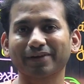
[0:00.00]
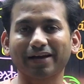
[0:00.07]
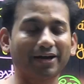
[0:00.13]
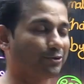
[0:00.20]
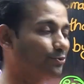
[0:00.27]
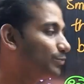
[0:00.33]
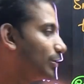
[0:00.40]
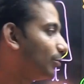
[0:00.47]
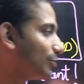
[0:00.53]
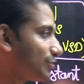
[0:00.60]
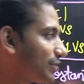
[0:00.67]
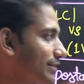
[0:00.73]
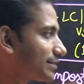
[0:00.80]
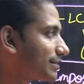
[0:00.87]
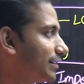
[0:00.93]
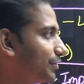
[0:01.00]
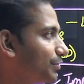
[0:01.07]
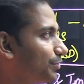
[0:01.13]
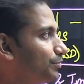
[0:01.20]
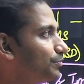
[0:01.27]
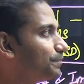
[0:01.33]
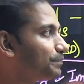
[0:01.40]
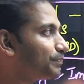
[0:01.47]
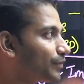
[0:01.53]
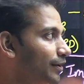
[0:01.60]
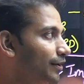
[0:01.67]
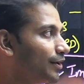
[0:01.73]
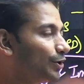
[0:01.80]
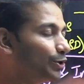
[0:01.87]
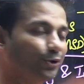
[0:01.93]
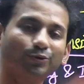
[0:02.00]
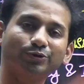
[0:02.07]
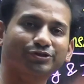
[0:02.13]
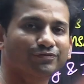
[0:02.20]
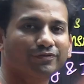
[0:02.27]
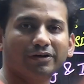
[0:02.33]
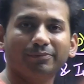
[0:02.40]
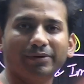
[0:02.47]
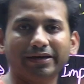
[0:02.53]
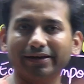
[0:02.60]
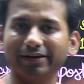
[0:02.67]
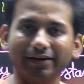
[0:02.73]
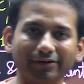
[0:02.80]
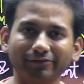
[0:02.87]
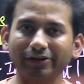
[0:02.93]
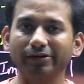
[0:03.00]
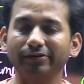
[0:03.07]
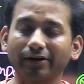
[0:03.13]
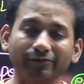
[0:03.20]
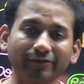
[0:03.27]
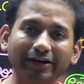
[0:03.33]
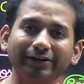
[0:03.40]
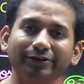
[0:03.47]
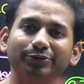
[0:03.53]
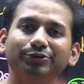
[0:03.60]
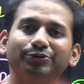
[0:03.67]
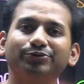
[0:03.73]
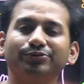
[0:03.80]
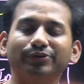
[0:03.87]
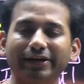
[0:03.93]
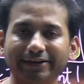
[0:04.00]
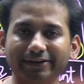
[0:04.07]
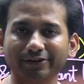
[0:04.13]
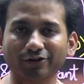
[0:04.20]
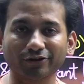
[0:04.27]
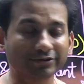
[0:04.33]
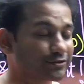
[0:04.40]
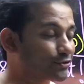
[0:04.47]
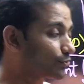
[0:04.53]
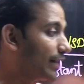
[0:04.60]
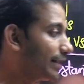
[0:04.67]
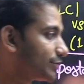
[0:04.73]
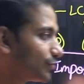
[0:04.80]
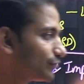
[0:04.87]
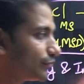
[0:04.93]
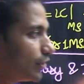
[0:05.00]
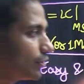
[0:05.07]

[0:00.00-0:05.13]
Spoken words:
I hope the logic is clear to you. Notes will be availed to you later on. So as of